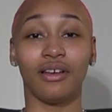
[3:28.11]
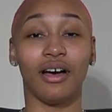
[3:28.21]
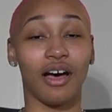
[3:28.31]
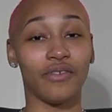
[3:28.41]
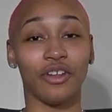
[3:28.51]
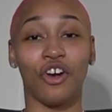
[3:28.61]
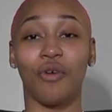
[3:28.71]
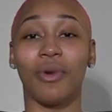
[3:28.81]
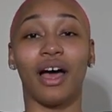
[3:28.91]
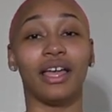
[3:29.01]
of it
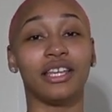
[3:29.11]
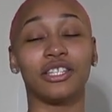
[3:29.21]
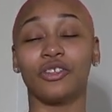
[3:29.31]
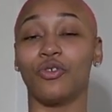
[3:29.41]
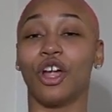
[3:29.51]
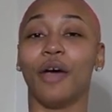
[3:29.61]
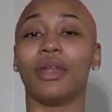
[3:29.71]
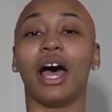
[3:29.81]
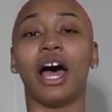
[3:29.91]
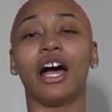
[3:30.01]
on my Instagram.
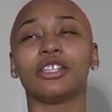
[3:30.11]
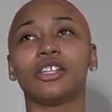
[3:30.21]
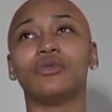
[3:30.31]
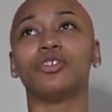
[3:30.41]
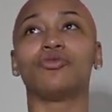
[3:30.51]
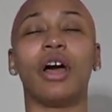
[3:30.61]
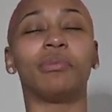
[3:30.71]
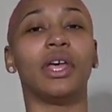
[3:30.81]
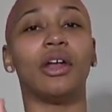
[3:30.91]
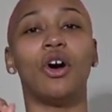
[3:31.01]
And I also would
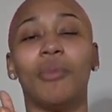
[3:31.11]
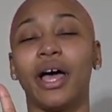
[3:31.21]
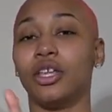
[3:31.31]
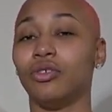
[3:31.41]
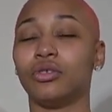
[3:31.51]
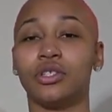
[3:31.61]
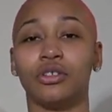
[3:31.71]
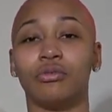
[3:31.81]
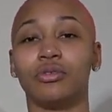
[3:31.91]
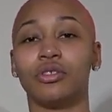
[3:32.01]
drop that on my
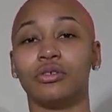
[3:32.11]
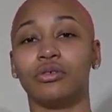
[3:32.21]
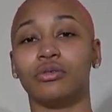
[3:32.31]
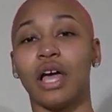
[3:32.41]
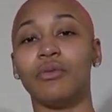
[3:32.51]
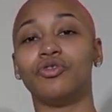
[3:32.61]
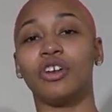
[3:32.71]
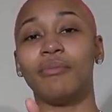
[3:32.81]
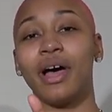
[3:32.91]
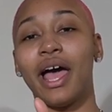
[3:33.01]
YouTube too. I would
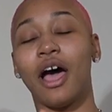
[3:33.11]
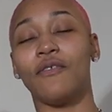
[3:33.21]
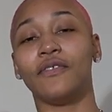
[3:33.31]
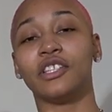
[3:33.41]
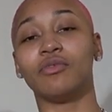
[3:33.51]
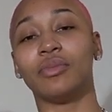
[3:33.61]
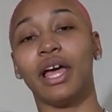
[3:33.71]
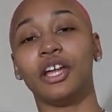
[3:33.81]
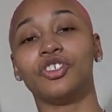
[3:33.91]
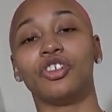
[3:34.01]
drop my outfits from
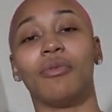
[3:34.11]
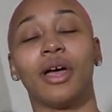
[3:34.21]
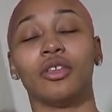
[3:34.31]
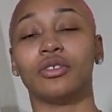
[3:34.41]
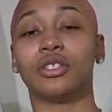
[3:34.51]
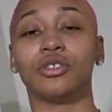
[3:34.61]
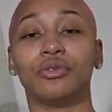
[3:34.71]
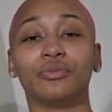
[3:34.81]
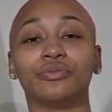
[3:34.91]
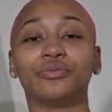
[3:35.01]
last year on my YouTube.
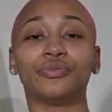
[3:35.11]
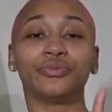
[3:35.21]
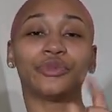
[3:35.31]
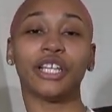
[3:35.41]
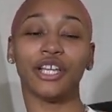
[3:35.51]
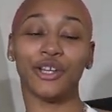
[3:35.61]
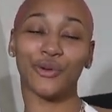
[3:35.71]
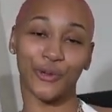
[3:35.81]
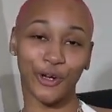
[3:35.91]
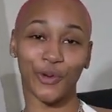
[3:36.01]

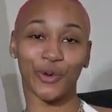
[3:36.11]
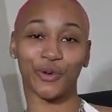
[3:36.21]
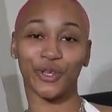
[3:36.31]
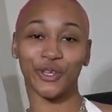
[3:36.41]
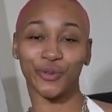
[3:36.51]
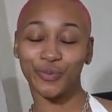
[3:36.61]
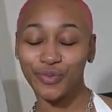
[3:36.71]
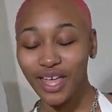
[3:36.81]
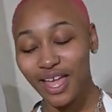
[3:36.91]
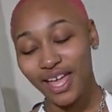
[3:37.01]
Real, real cute.
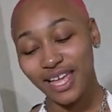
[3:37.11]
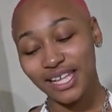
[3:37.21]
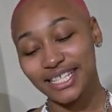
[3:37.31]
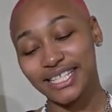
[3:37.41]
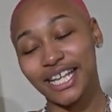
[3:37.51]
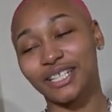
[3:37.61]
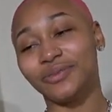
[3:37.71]
So,